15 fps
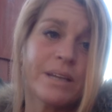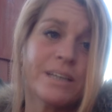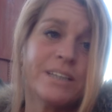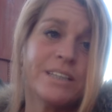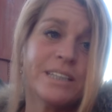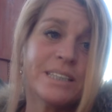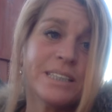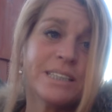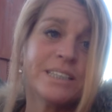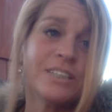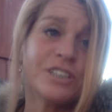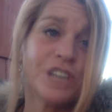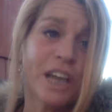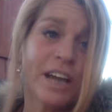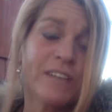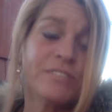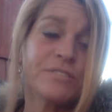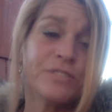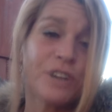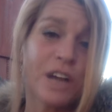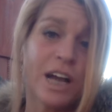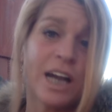this is a chance
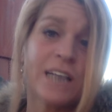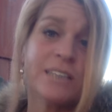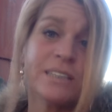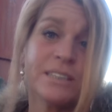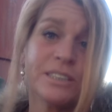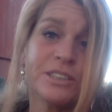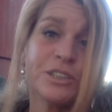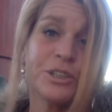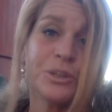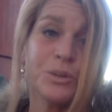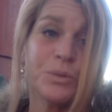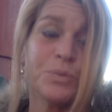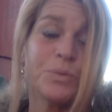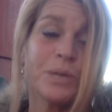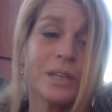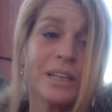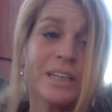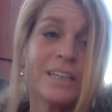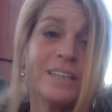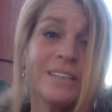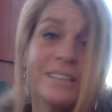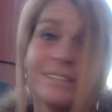for us to
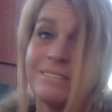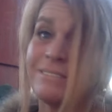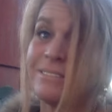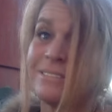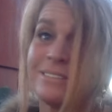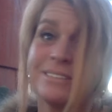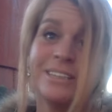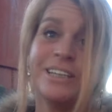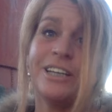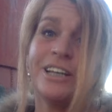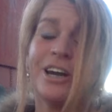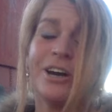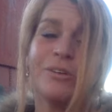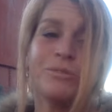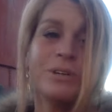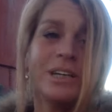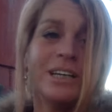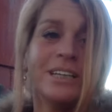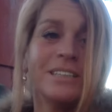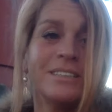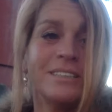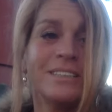really, you know,
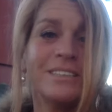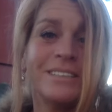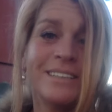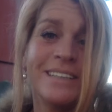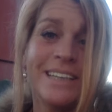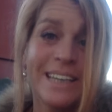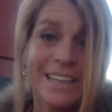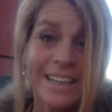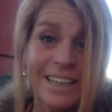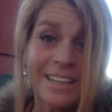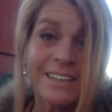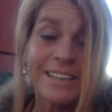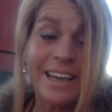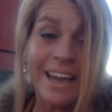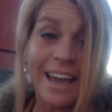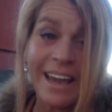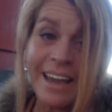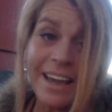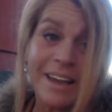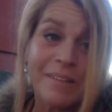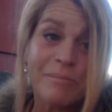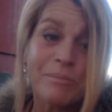get in the
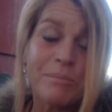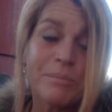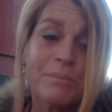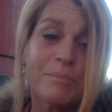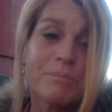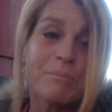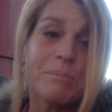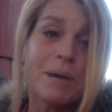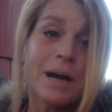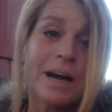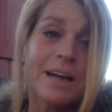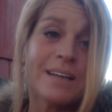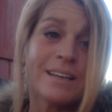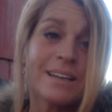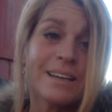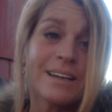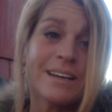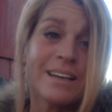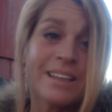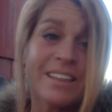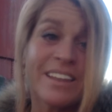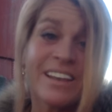game. But
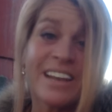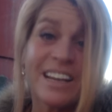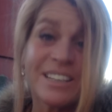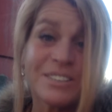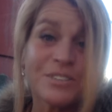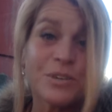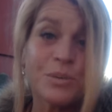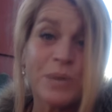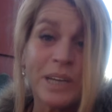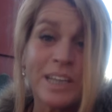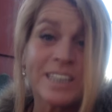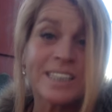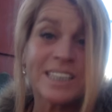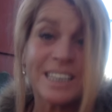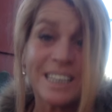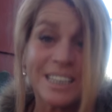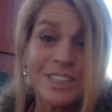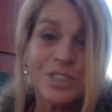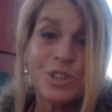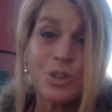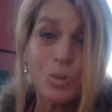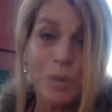the next few weeks,
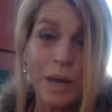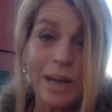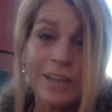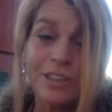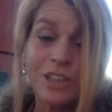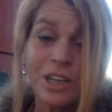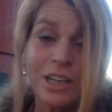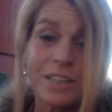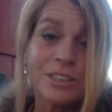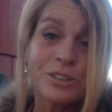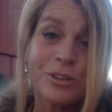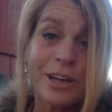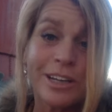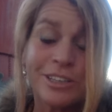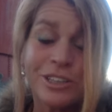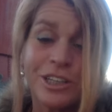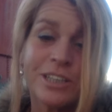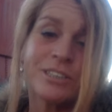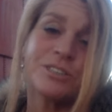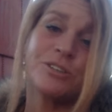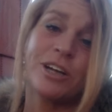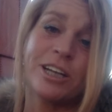strategize,
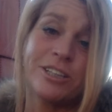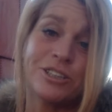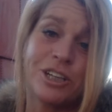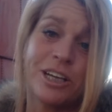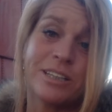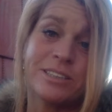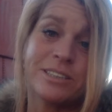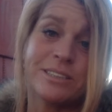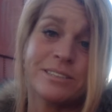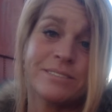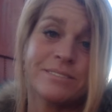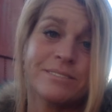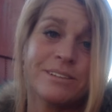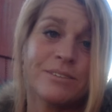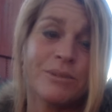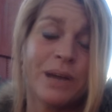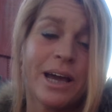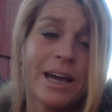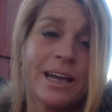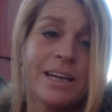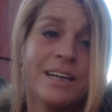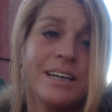strategize, strategize.
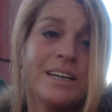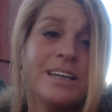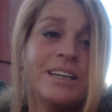Okay?